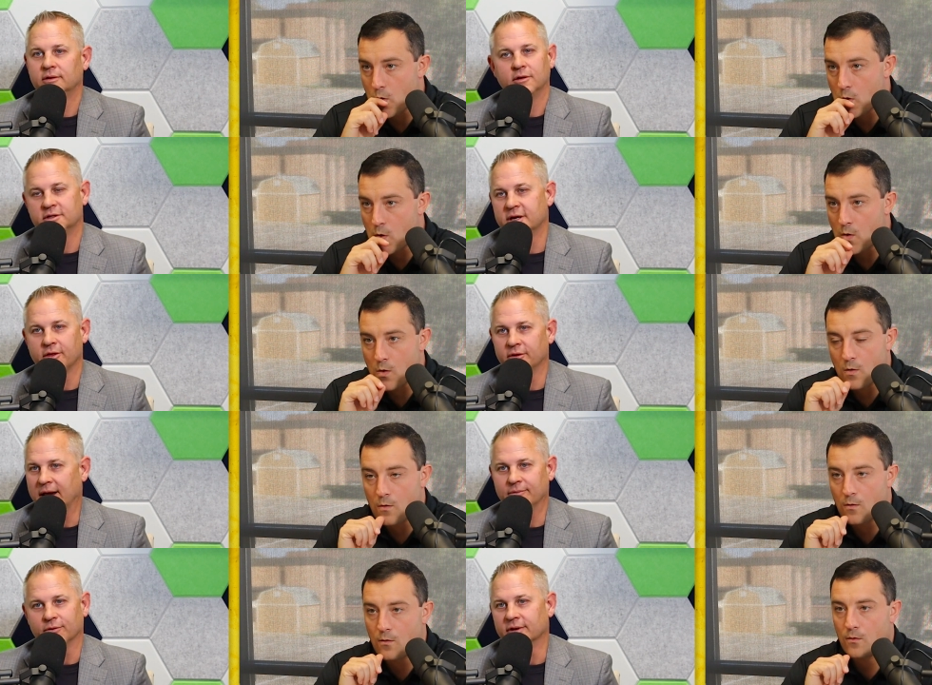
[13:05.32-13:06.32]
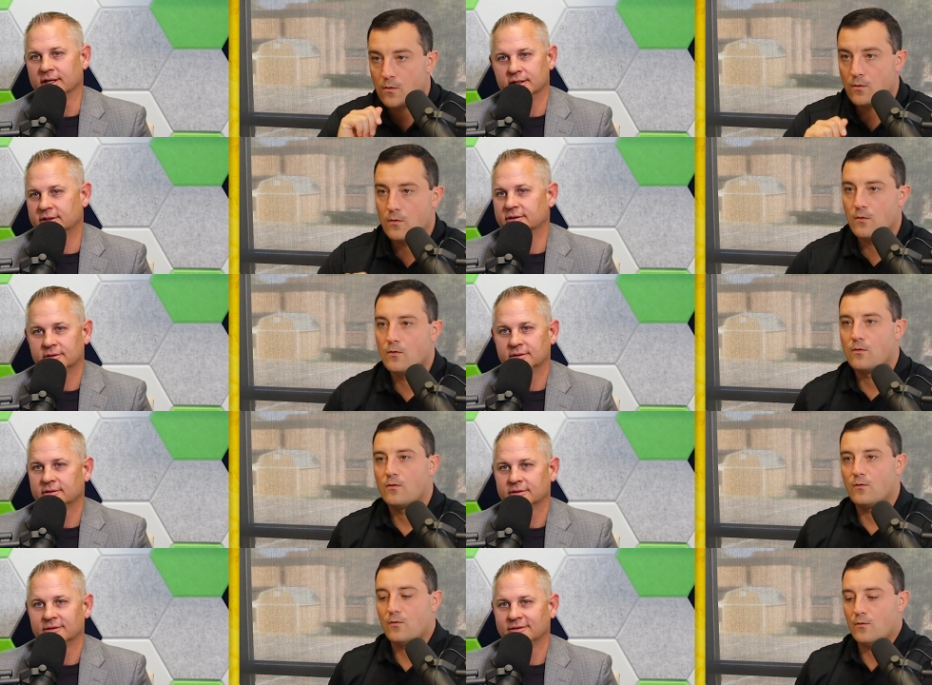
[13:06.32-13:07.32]
Speaker 1: There's another name for these.
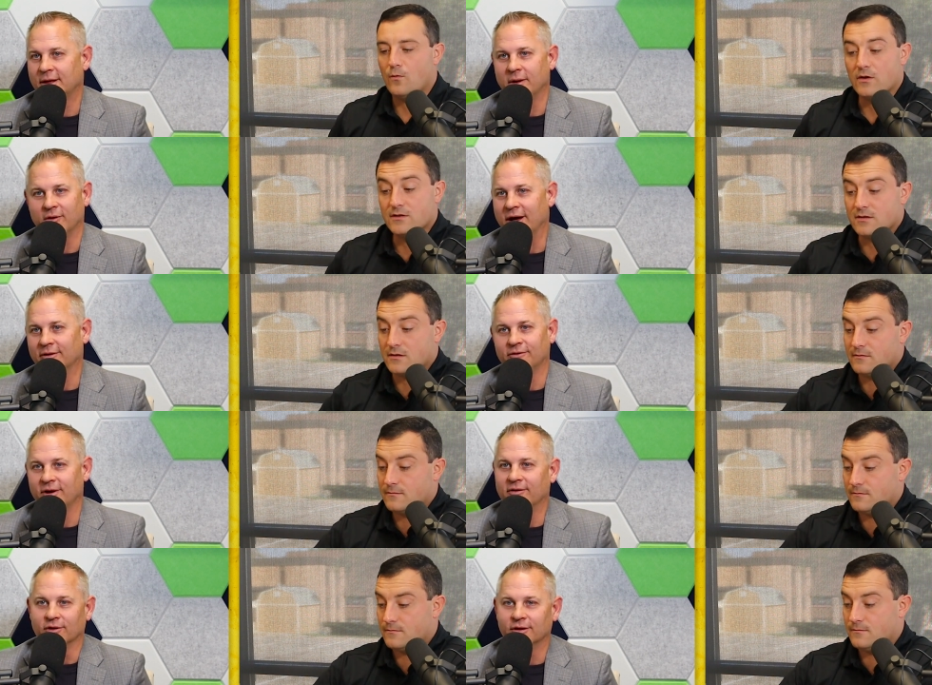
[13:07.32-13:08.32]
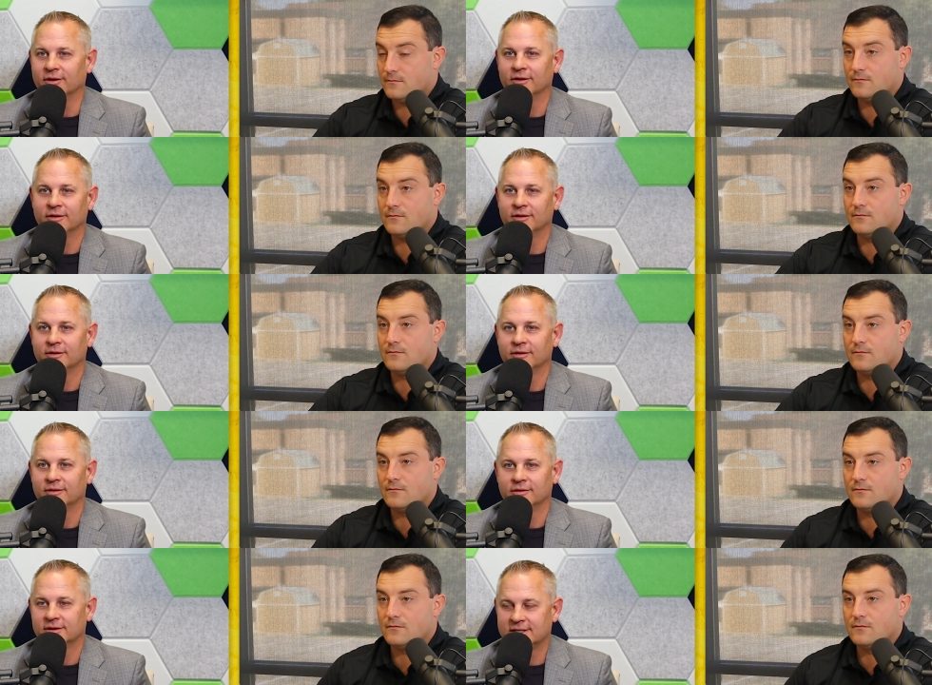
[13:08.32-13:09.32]
They've been around it? forever
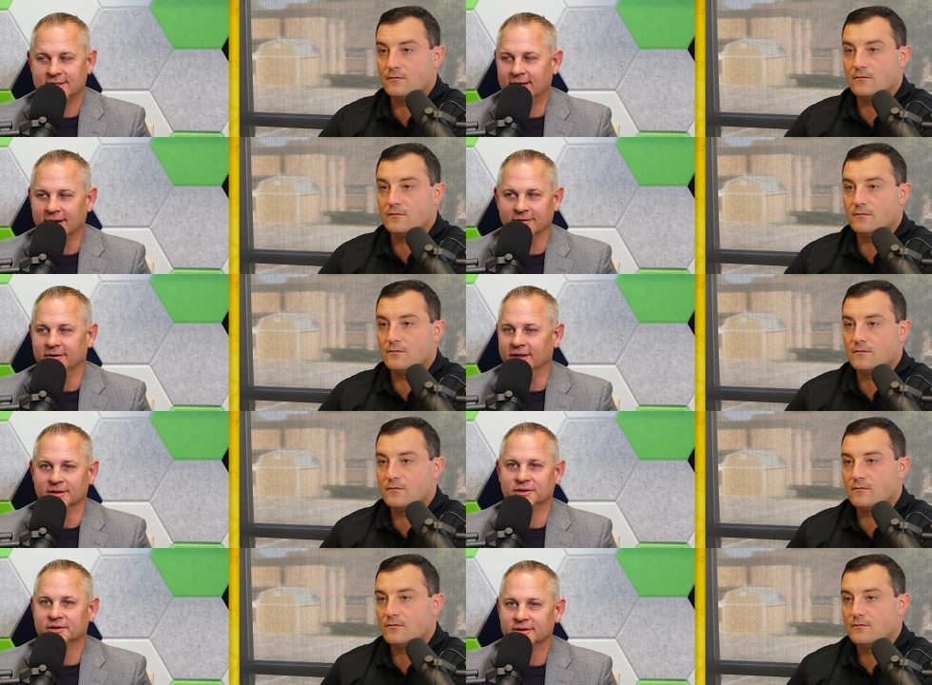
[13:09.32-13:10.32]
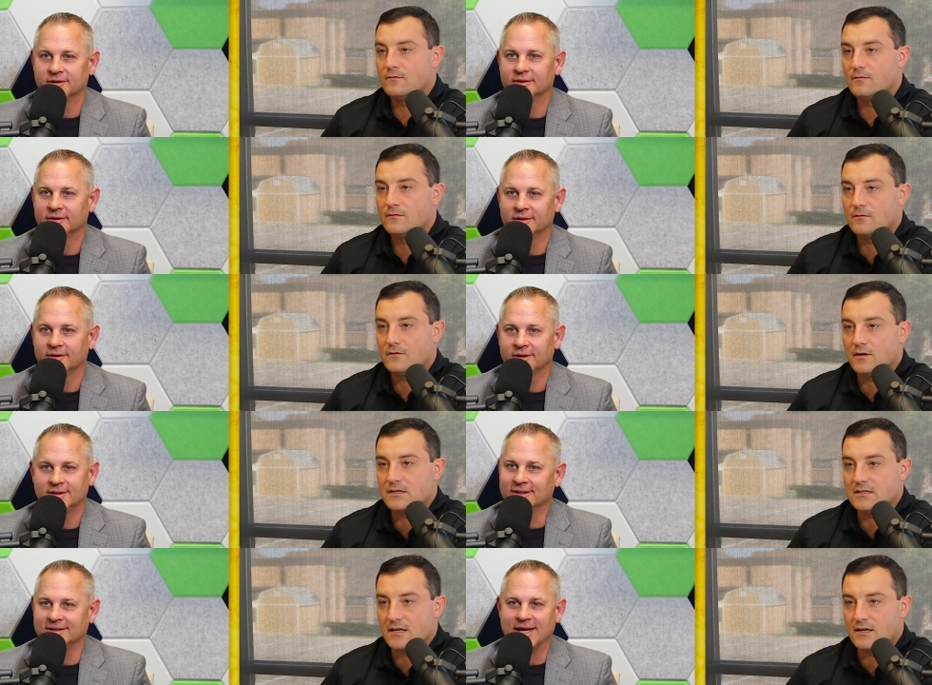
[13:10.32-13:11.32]
sinking funds.
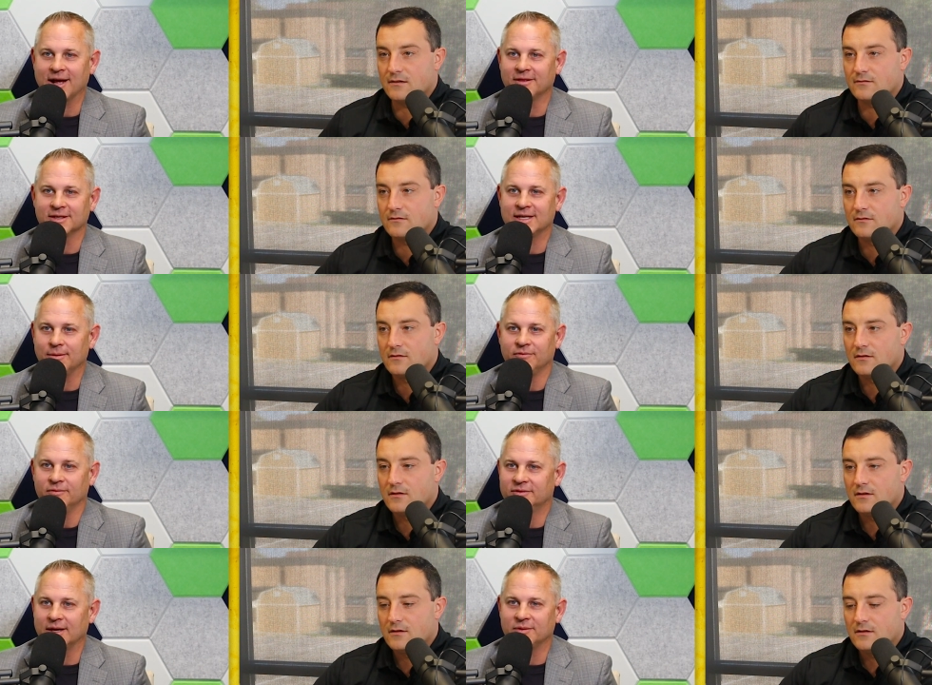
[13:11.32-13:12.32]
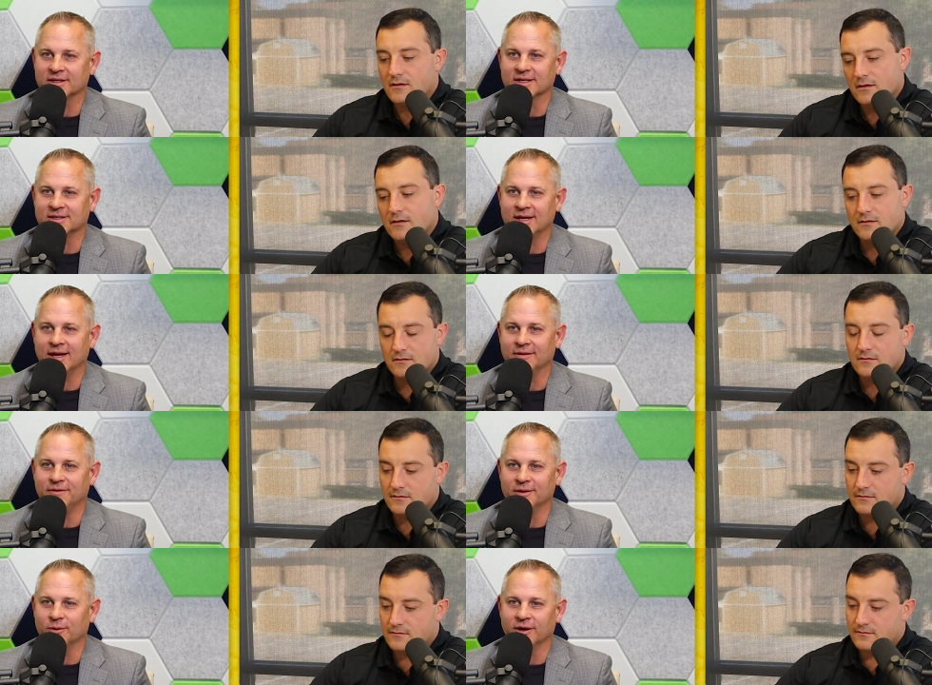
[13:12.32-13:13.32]
It's sinking. exactly the same same thing as a sinking
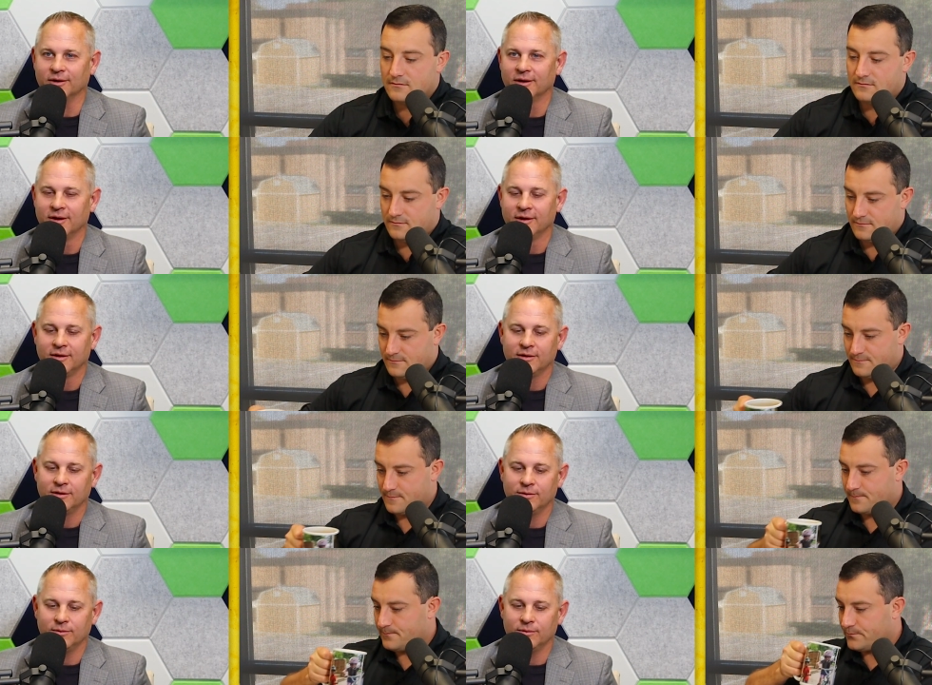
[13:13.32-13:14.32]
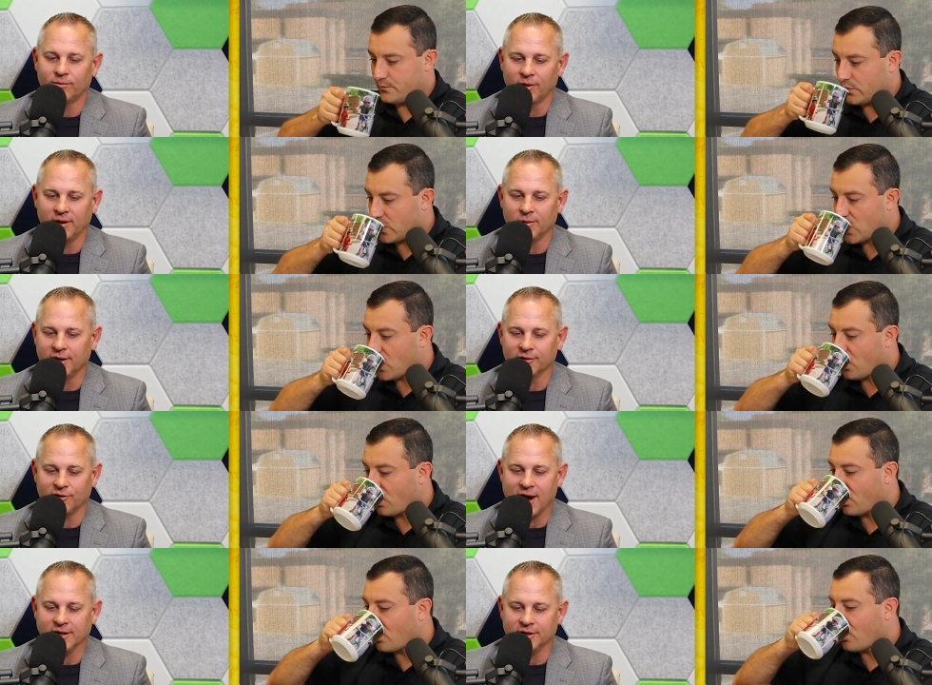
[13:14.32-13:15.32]
fund where really what you're
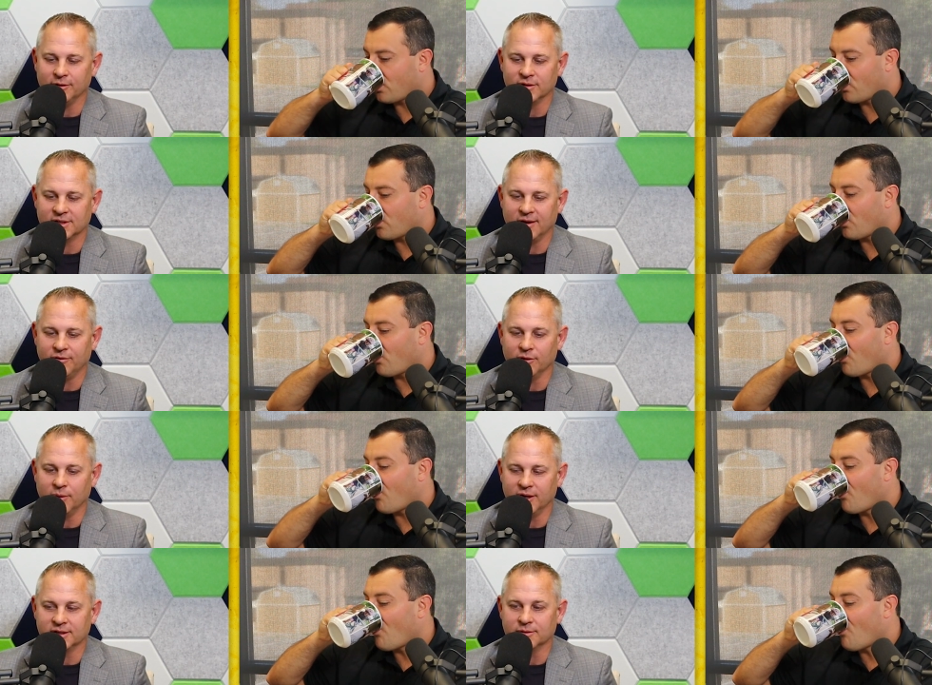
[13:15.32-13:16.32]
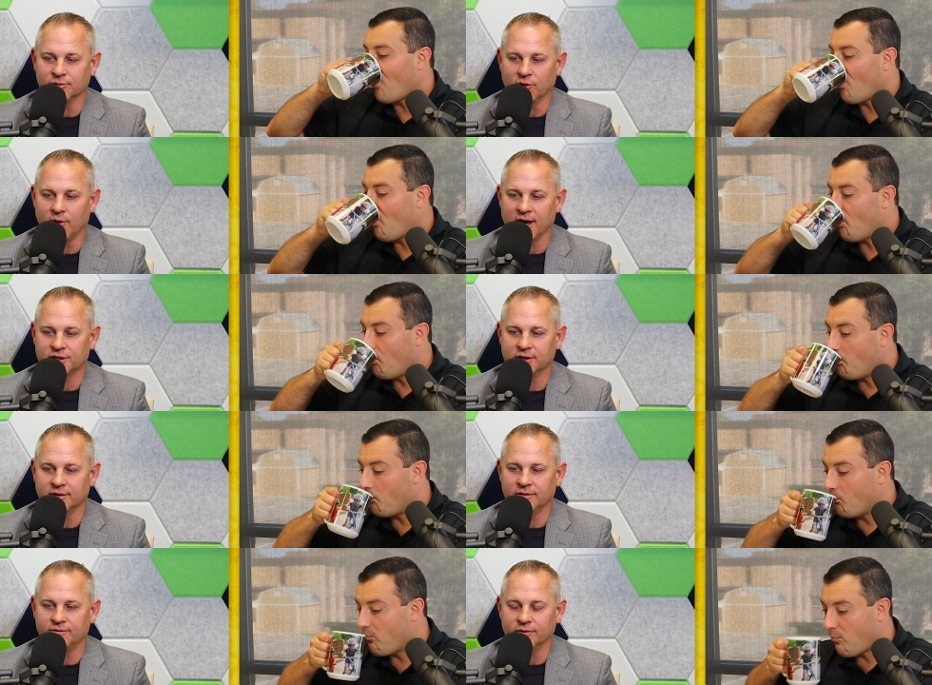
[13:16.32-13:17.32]
trying to do is give your money some
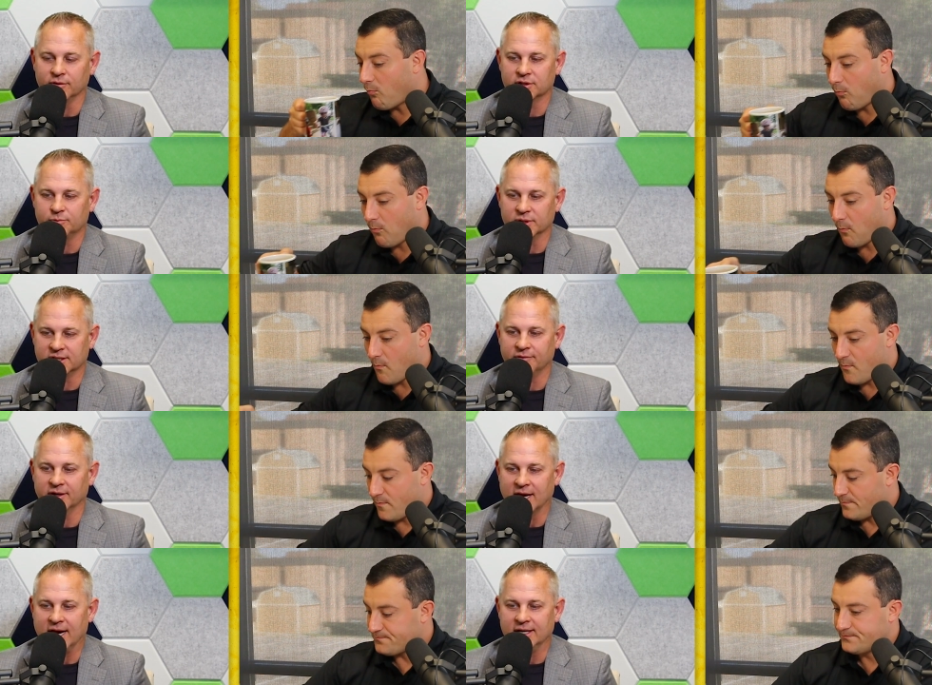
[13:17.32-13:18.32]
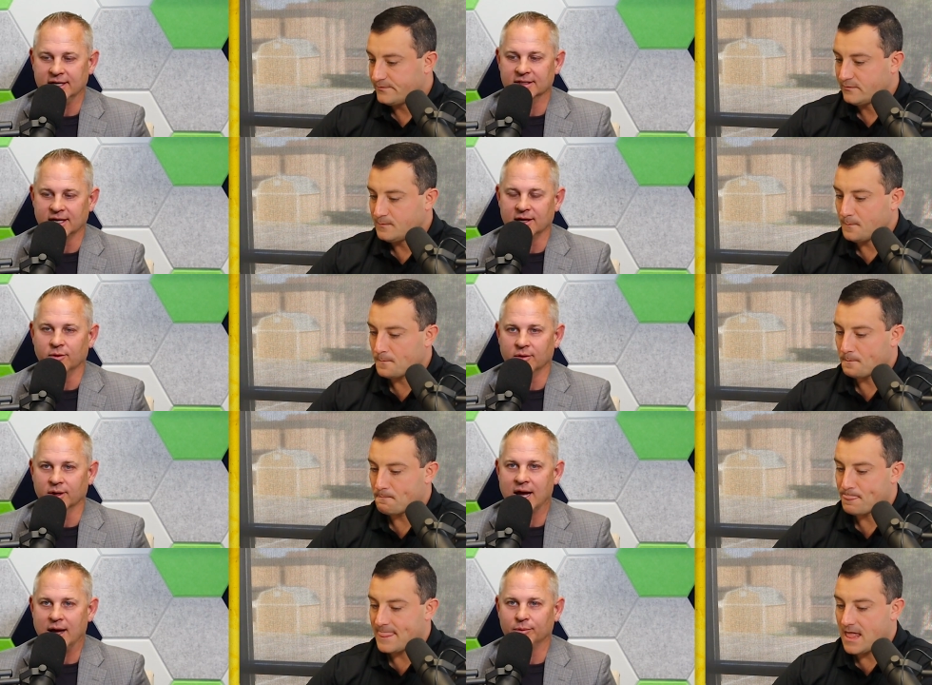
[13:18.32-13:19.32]
direction for specific ideas that you want to
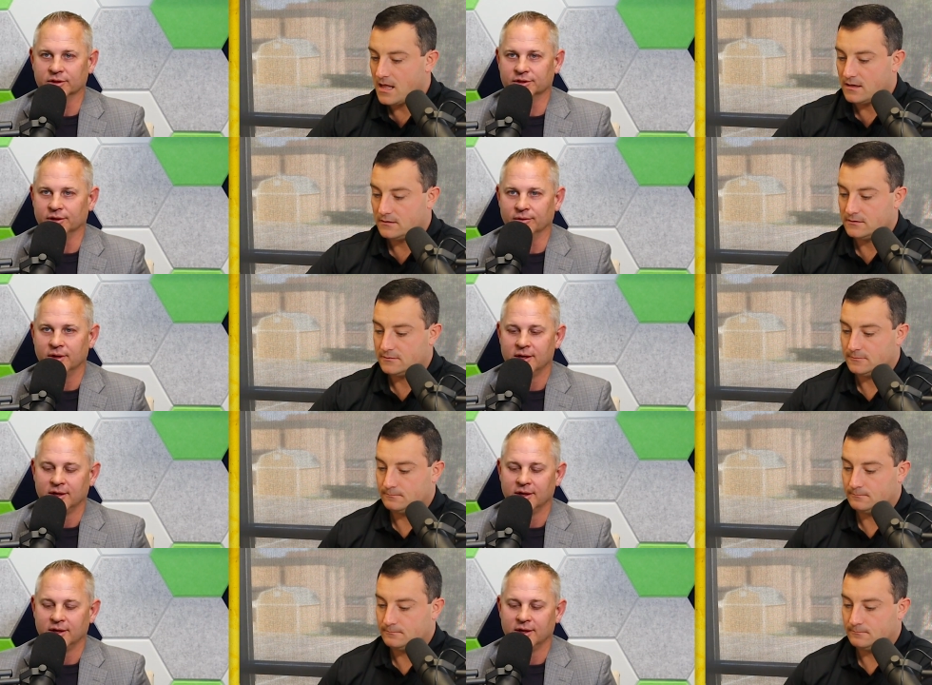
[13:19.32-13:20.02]
accomplish. So